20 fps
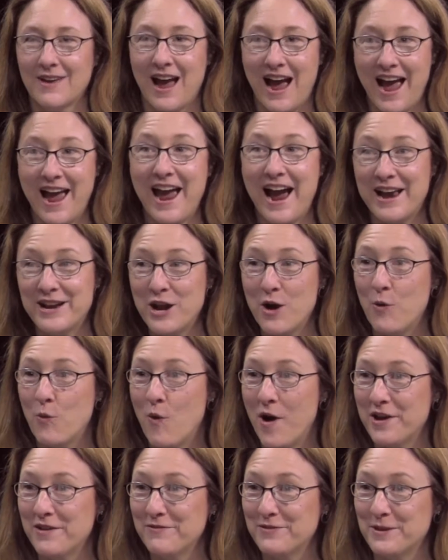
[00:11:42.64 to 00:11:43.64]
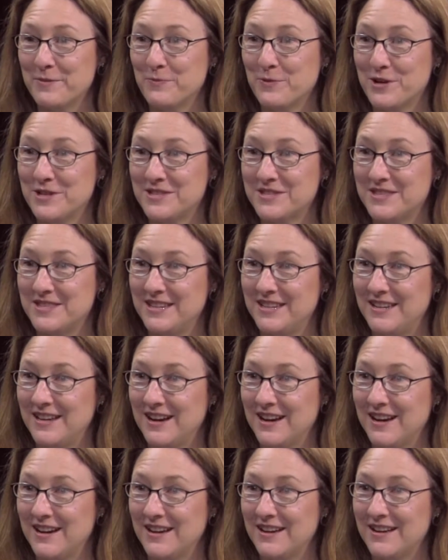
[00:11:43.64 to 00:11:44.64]
I know one of them was
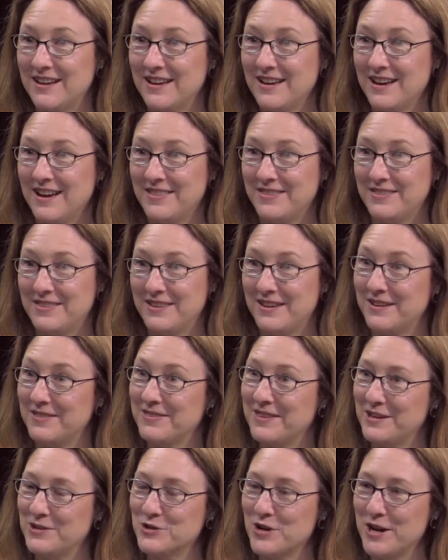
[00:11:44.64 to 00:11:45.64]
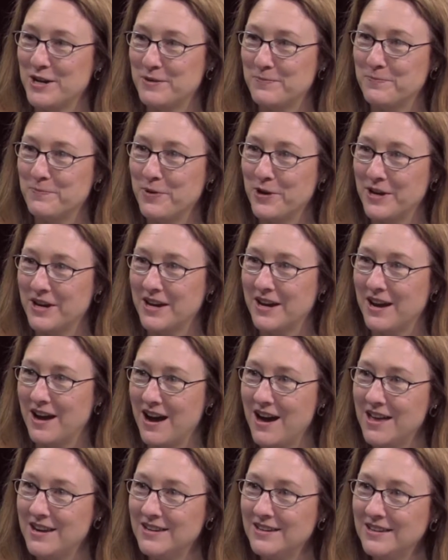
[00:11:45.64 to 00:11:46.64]
they tried to put a
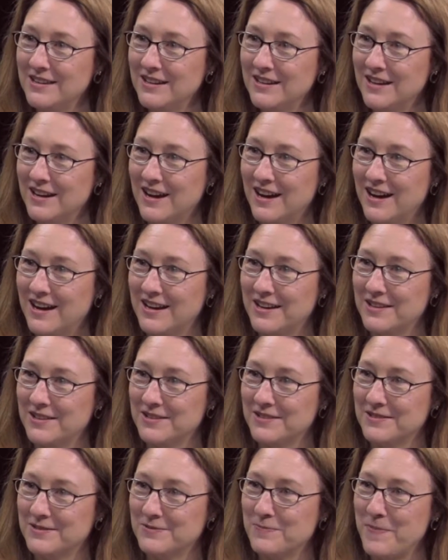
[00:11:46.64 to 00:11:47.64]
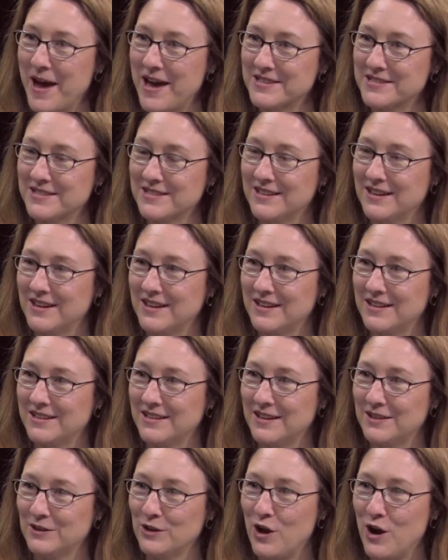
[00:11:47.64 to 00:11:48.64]
gun, pass
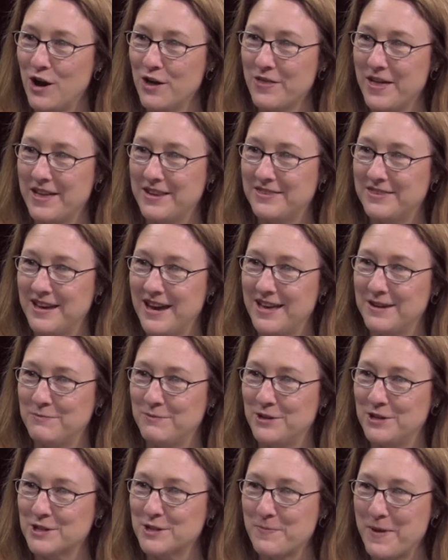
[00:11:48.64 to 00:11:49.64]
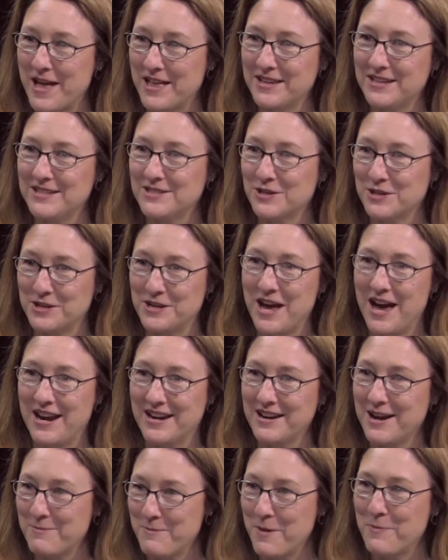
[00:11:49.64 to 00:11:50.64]
a law that municipalities could
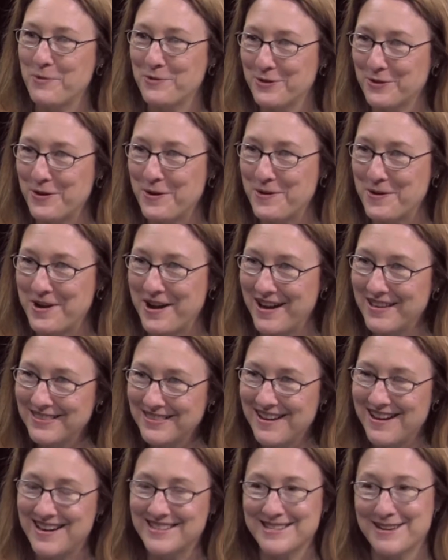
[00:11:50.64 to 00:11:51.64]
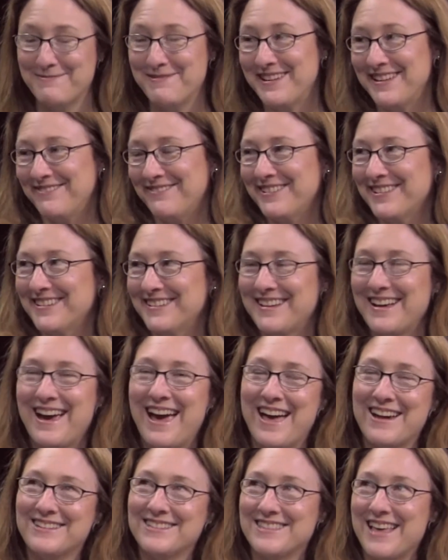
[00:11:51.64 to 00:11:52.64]
not come up with their own gun laws. I mean,
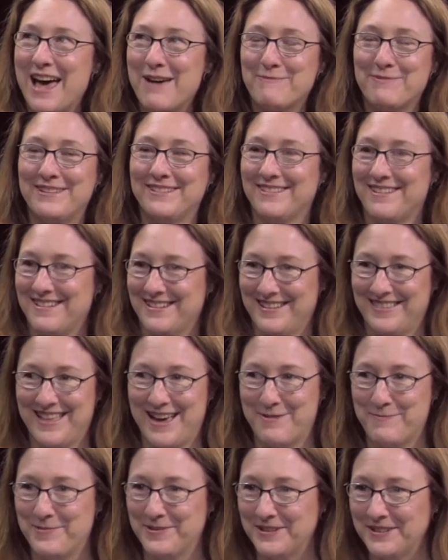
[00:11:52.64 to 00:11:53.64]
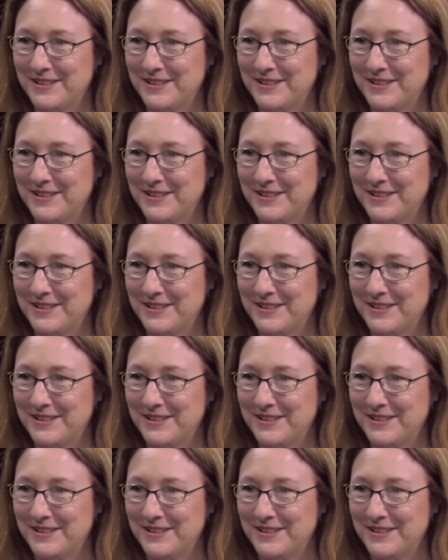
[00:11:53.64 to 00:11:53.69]
how does that belong in that bill?